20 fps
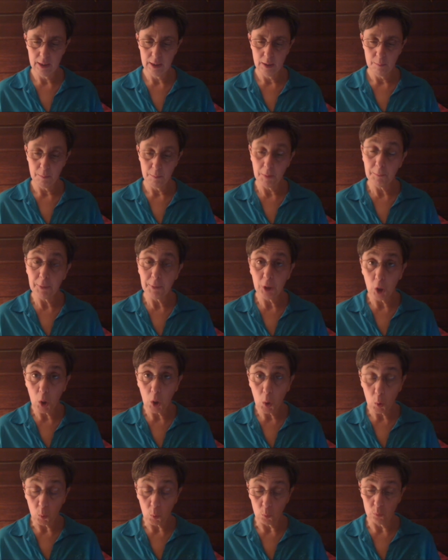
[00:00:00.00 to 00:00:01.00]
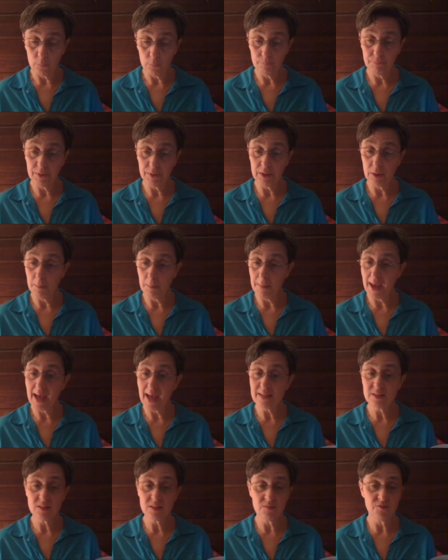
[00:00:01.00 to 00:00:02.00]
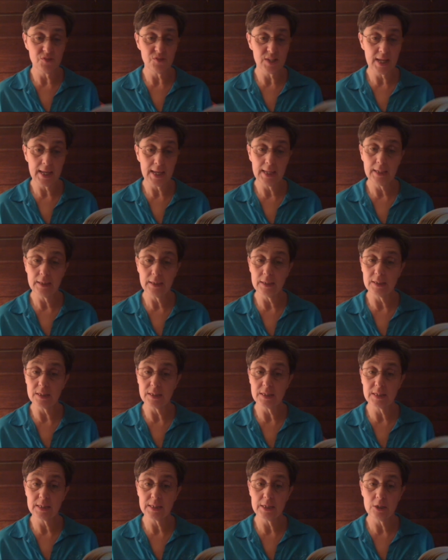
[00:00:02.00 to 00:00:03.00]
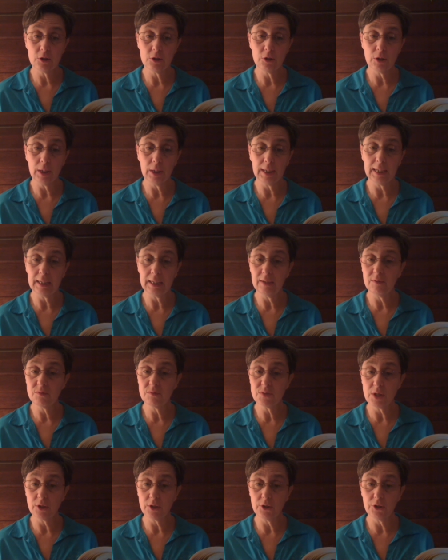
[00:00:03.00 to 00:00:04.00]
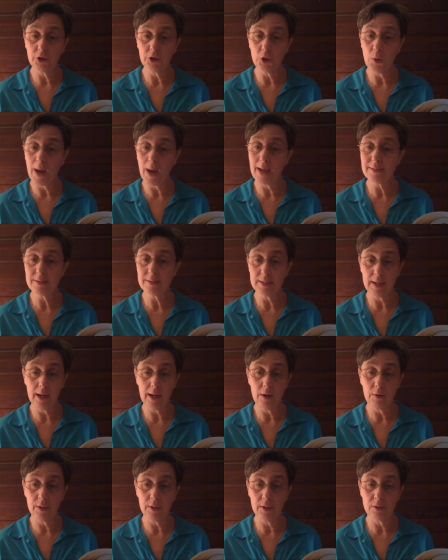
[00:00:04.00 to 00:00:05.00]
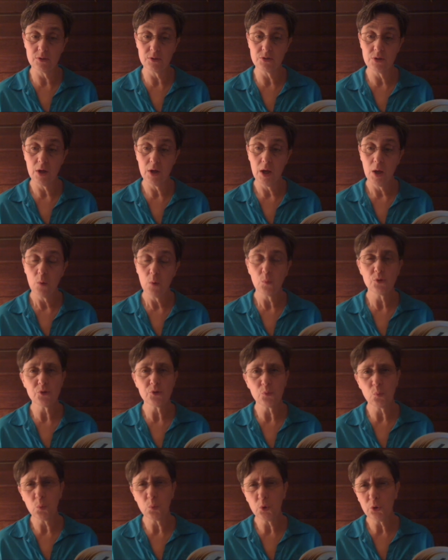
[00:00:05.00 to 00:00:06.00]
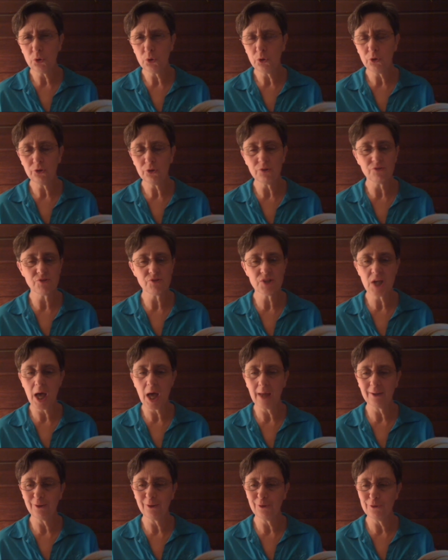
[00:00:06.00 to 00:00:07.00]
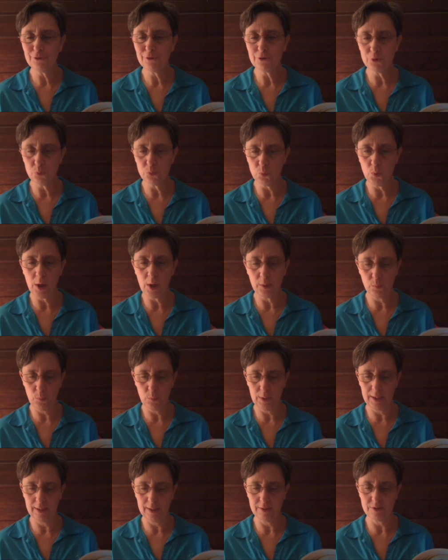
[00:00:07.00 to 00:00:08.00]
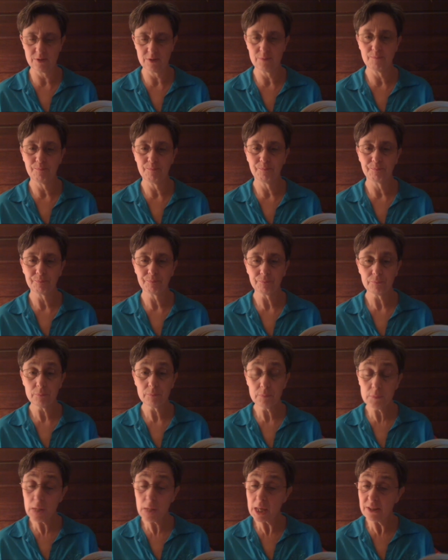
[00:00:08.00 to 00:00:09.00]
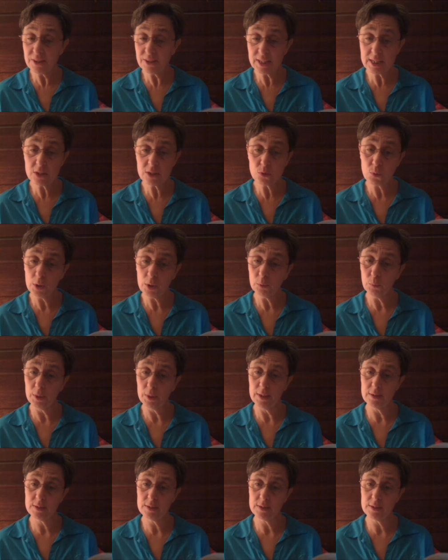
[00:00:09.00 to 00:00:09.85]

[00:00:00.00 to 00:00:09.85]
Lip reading: But below, in the mats of dead and sere leaves under the grassy areas, was a world of tunnels and runways. These runways